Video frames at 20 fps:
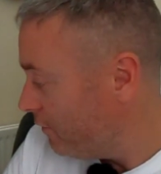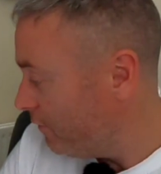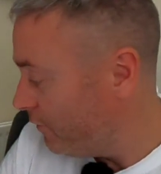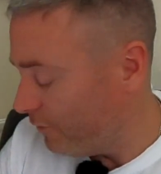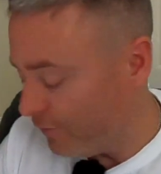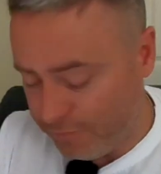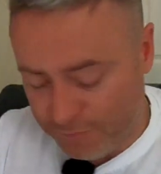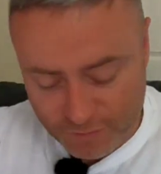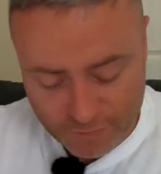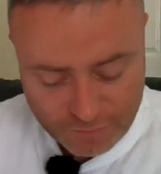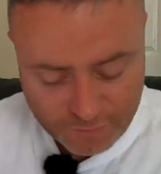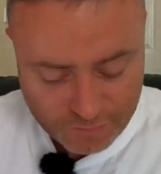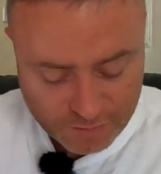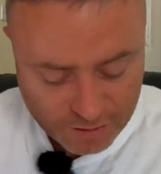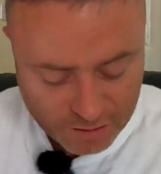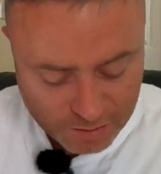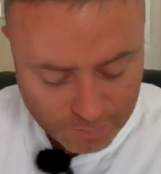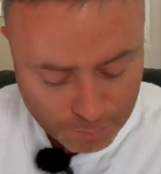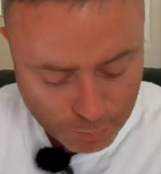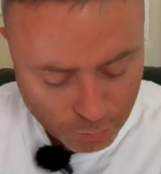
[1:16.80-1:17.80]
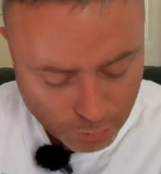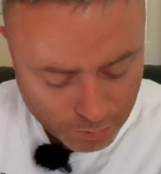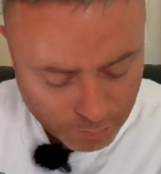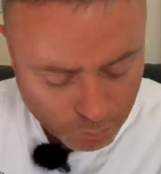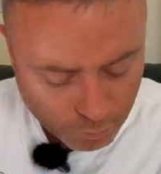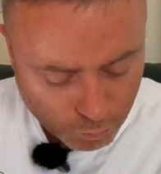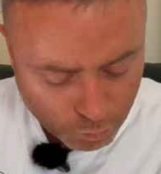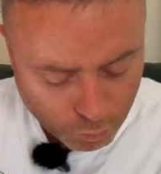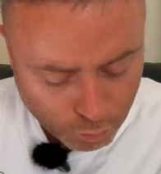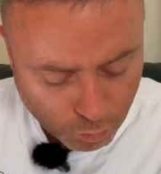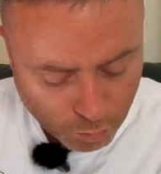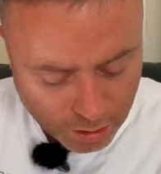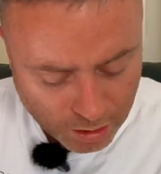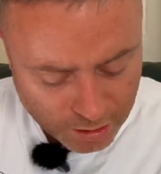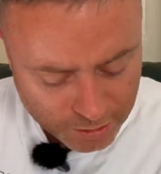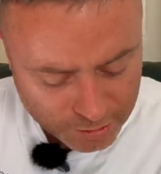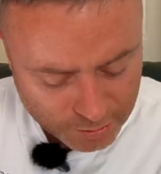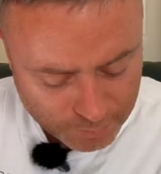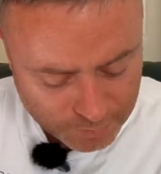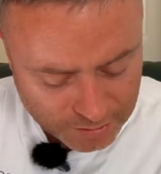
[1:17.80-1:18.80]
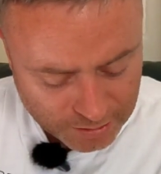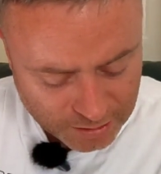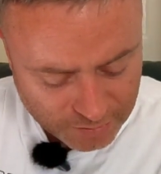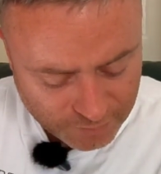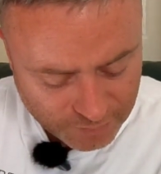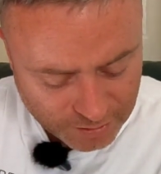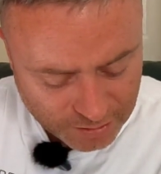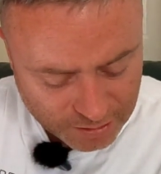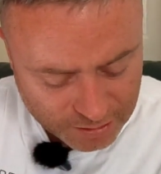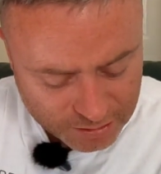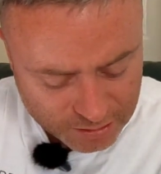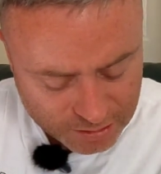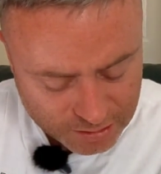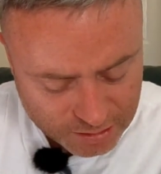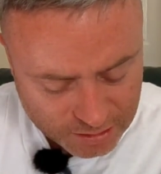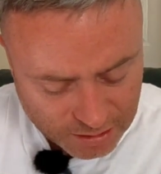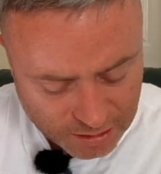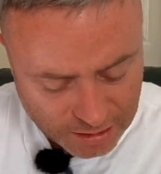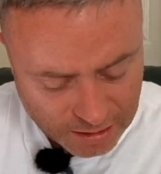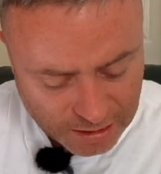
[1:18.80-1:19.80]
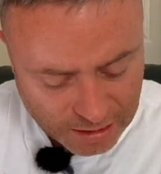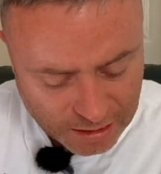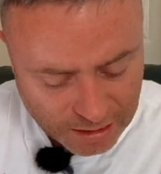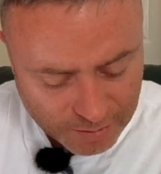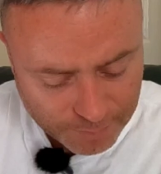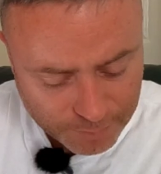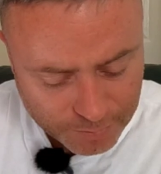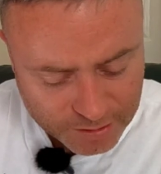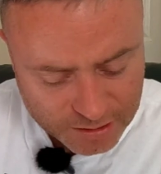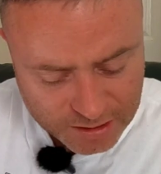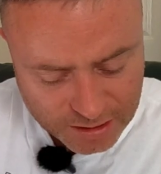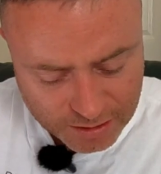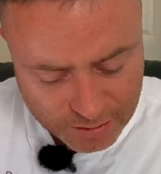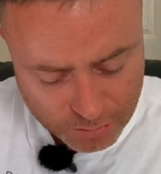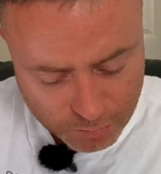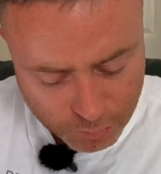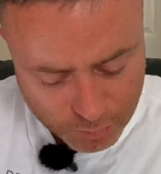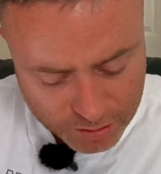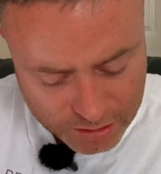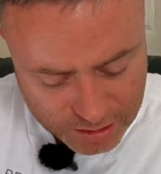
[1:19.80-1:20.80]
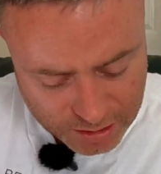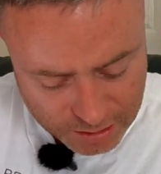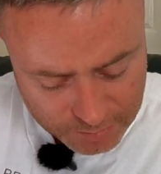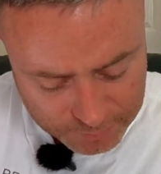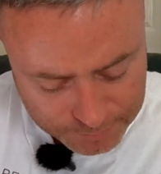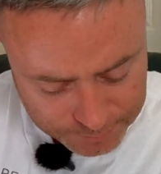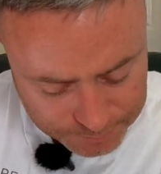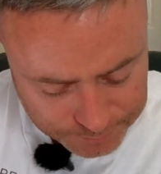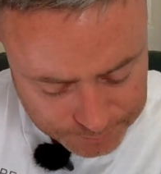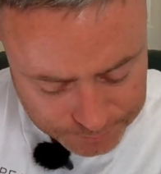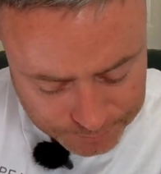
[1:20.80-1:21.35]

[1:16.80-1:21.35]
50.1, I believe it is, percent whiskey,